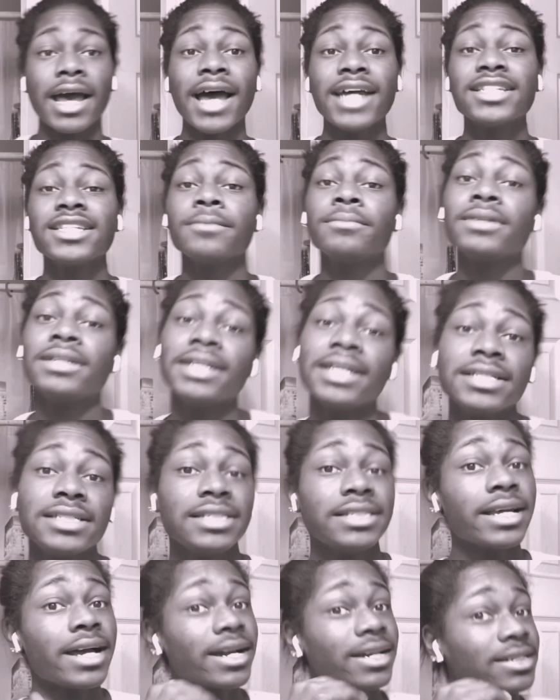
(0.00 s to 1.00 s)

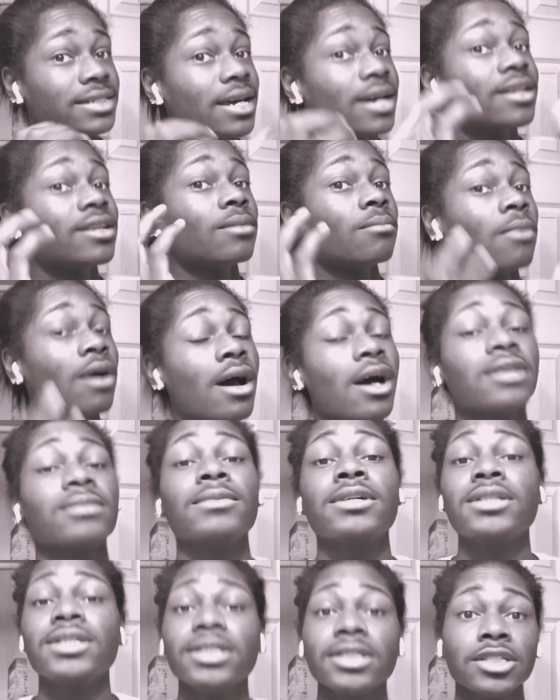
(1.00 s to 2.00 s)
Balenciaga's out the box, my
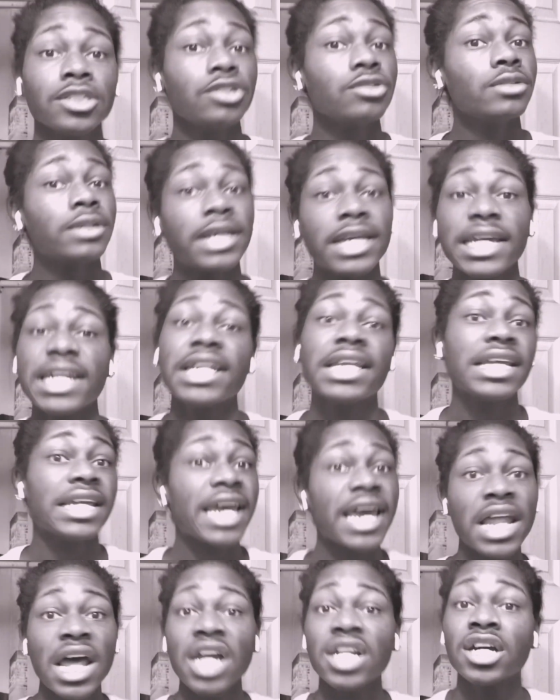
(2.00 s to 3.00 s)
niggas, you the head
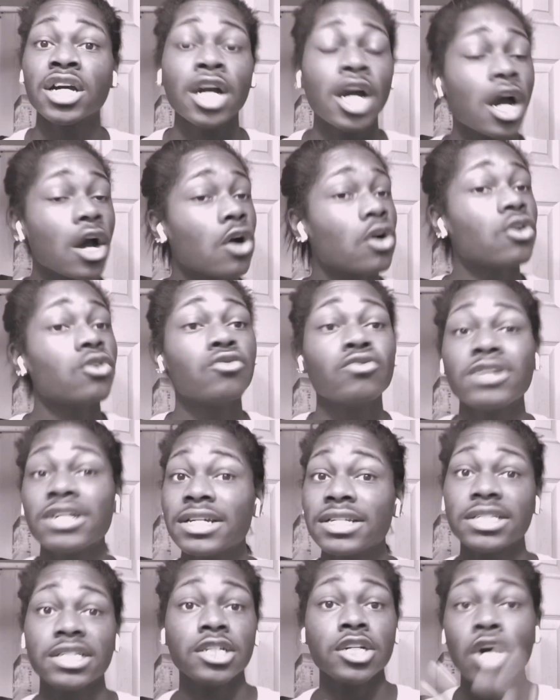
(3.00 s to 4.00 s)
out the call. Where's
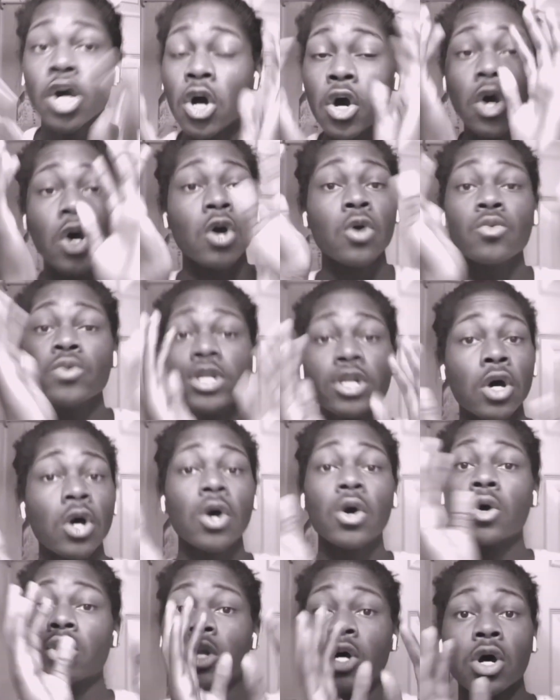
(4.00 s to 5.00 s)
he going? We don't
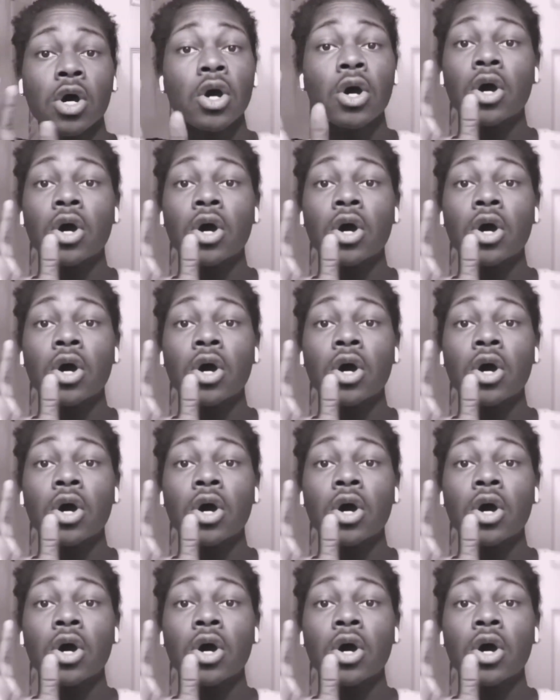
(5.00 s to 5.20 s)
know.